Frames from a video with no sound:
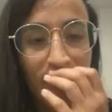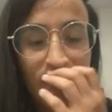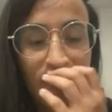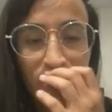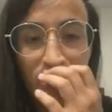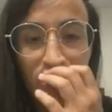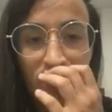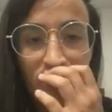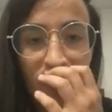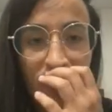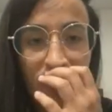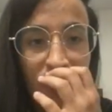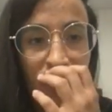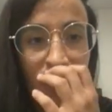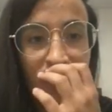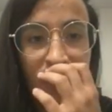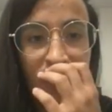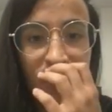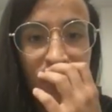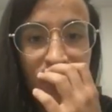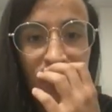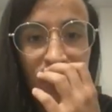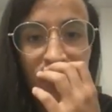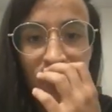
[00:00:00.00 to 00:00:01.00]
Really
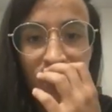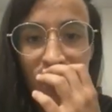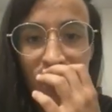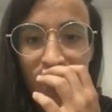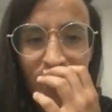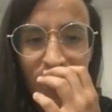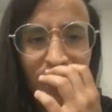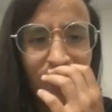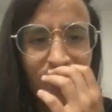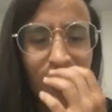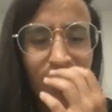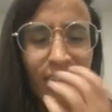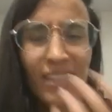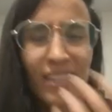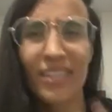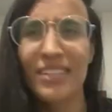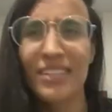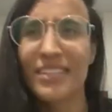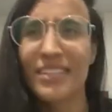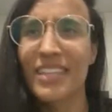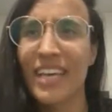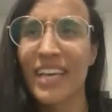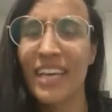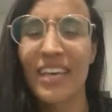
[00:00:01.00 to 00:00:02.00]
crazy. It
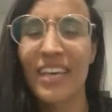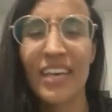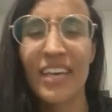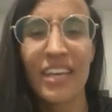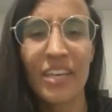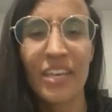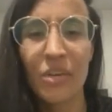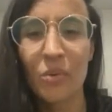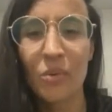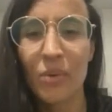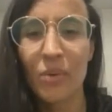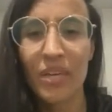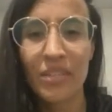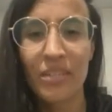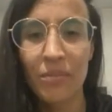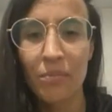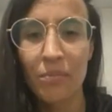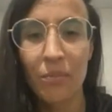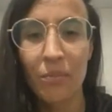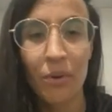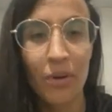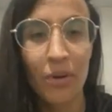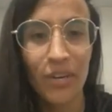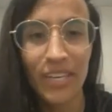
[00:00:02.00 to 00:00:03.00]
looks like you want
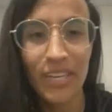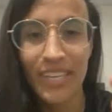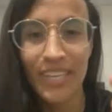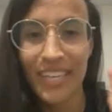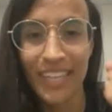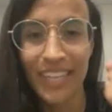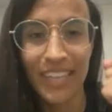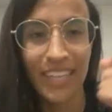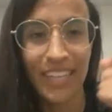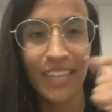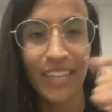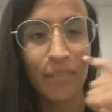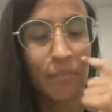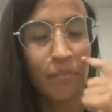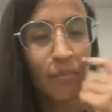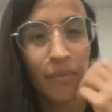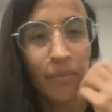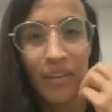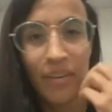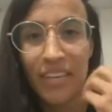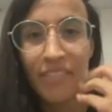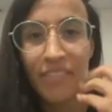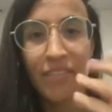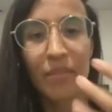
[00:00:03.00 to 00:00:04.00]
more than
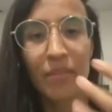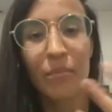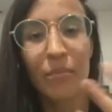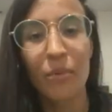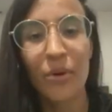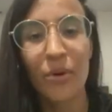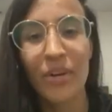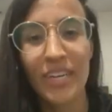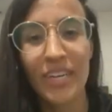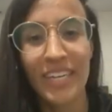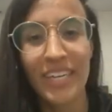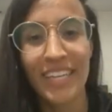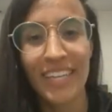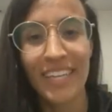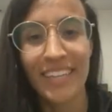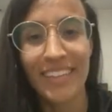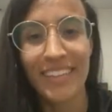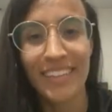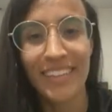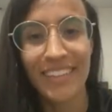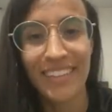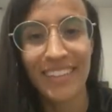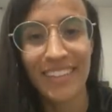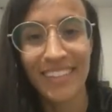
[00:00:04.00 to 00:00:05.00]
even more than
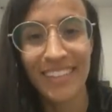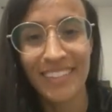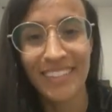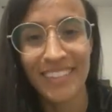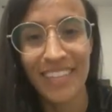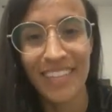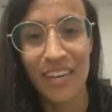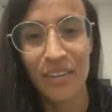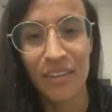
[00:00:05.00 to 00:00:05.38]
themselves.